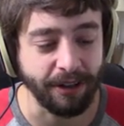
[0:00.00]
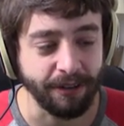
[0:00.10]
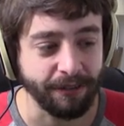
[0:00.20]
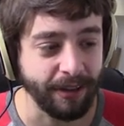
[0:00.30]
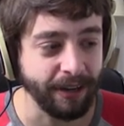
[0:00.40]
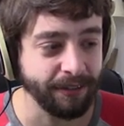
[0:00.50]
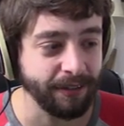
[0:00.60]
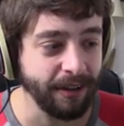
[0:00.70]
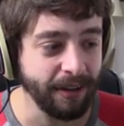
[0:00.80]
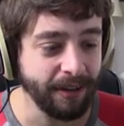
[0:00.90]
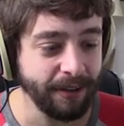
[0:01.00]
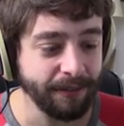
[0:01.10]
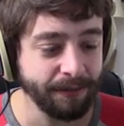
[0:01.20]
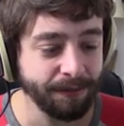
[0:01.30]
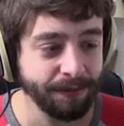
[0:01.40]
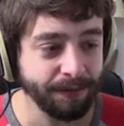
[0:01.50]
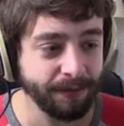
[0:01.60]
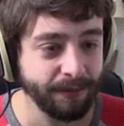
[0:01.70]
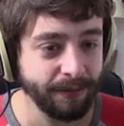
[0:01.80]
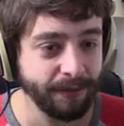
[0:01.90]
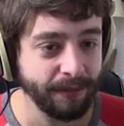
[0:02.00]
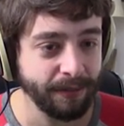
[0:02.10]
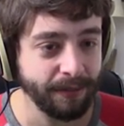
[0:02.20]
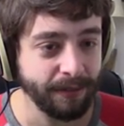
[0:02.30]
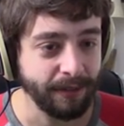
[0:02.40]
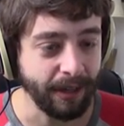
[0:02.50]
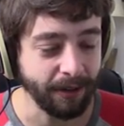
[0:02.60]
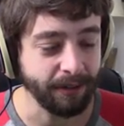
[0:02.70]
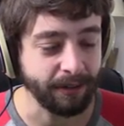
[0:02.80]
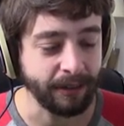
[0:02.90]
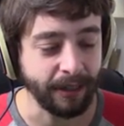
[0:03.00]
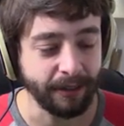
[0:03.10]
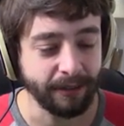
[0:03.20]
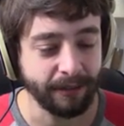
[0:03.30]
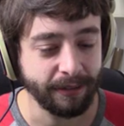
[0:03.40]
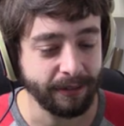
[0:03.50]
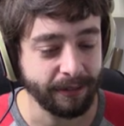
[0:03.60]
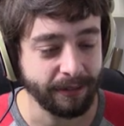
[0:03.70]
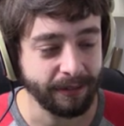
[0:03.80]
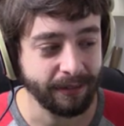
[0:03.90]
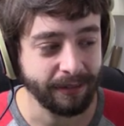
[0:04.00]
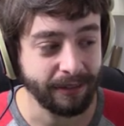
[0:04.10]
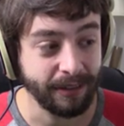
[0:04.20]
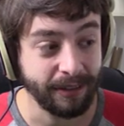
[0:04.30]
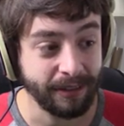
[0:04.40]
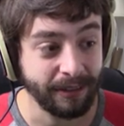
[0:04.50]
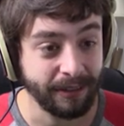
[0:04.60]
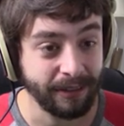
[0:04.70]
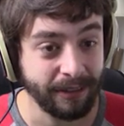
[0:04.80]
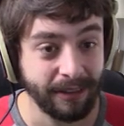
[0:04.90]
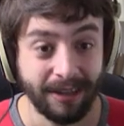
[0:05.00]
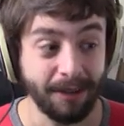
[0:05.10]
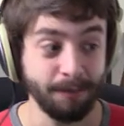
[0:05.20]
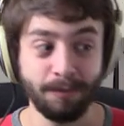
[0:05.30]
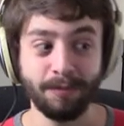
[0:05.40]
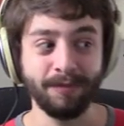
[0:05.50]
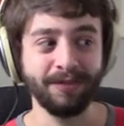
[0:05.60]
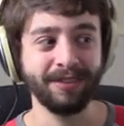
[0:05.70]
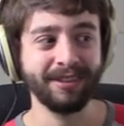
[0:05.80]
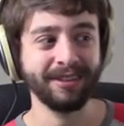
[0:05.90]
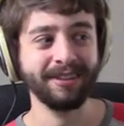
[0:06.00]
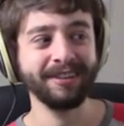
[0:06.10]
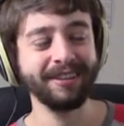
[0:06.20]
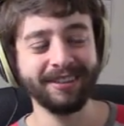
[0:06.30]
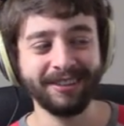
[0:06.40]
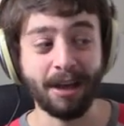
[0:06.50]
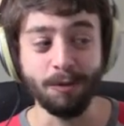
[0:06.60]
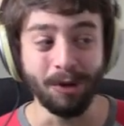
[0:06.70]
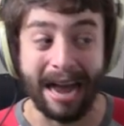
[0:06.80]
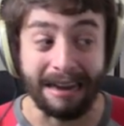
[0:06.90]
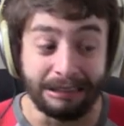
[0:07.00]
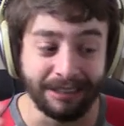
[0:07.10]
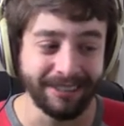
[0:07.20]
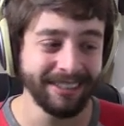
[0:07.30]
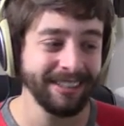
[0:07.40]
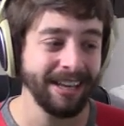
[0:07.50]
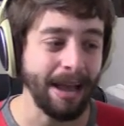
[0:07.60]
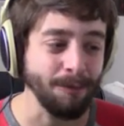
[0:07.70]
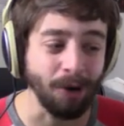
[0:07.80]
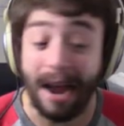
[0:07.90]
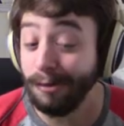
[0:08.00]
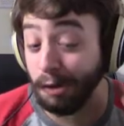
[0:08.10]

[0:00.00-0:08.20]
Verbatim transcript: uh, these things, ten Zerglings on the way. Um, and yeah, he, okay. again, which eh, it's not gonna stop with the heavy uh, ah. aliens. Uh, uh,